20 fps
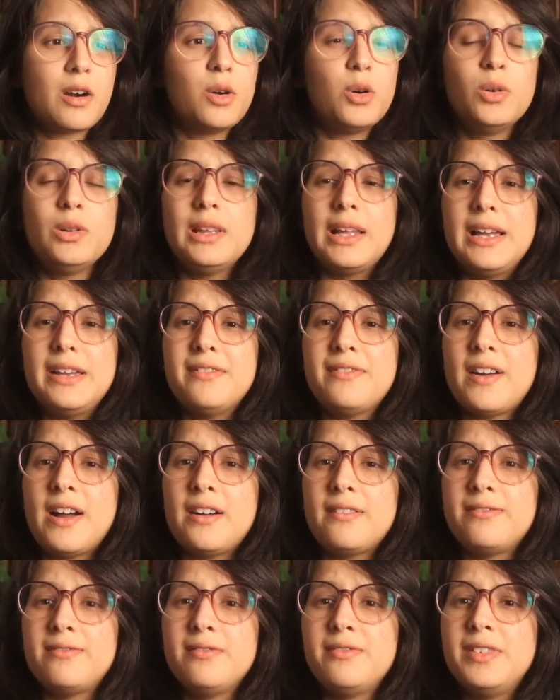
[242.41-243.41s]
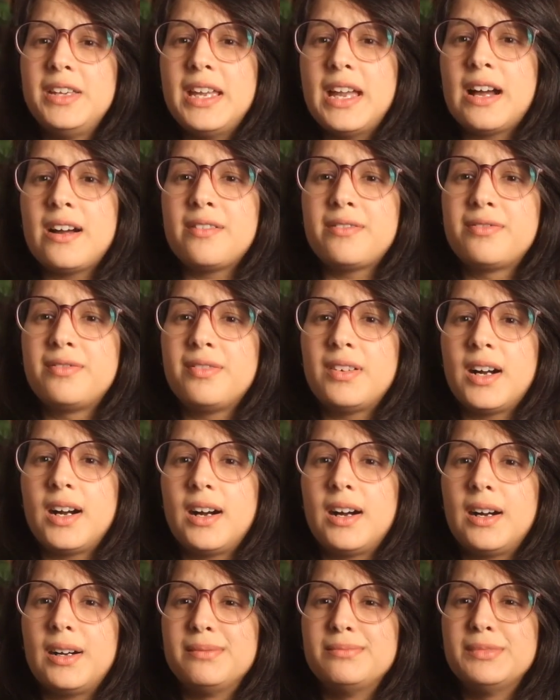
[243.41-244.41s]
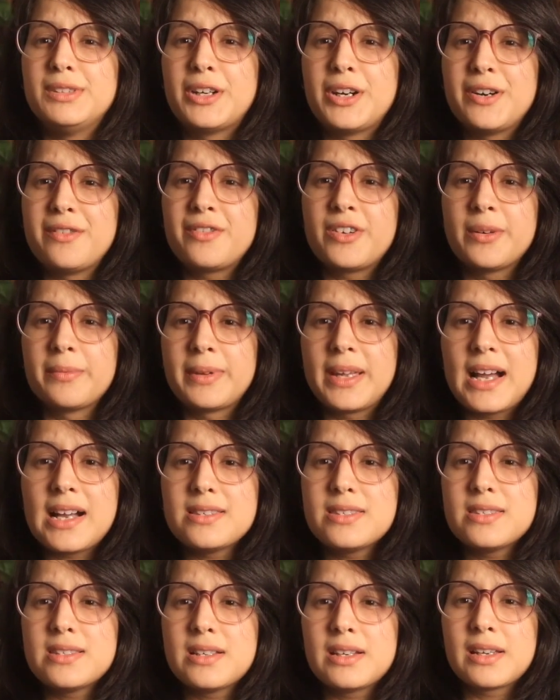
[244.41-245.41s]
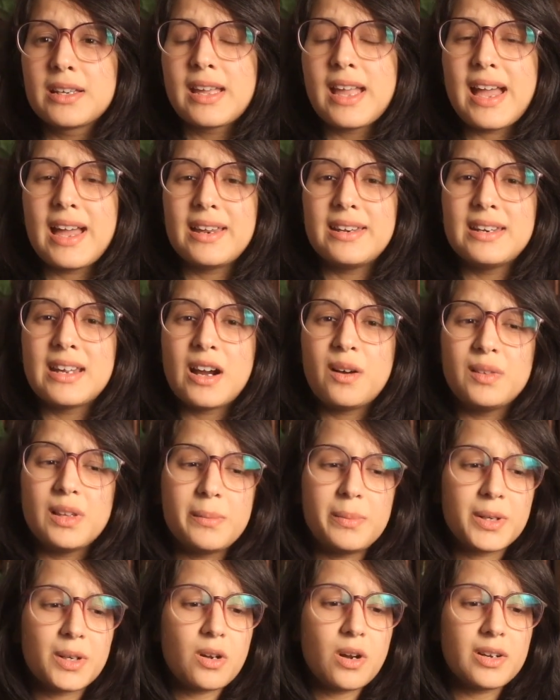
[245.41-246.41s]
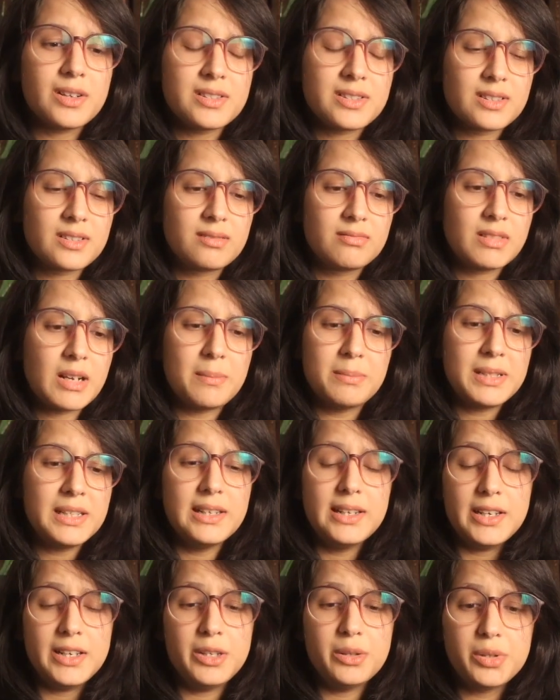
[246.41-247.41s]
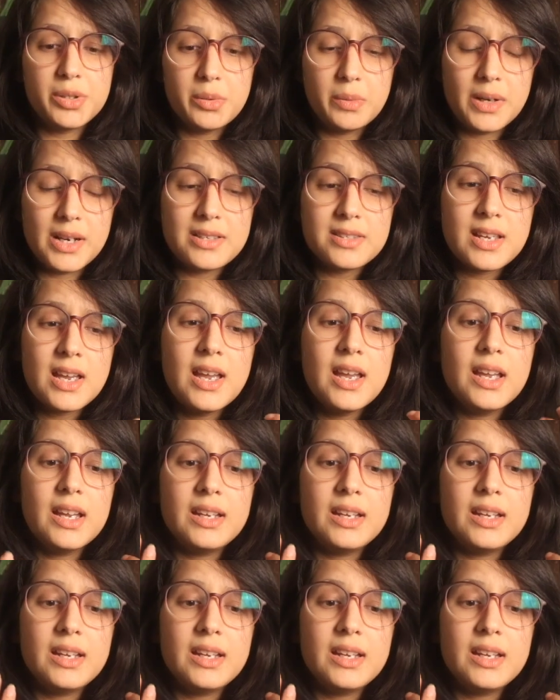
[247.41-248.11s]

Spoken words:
whole life learned from Katzung, and now Lippincott is completely new to us.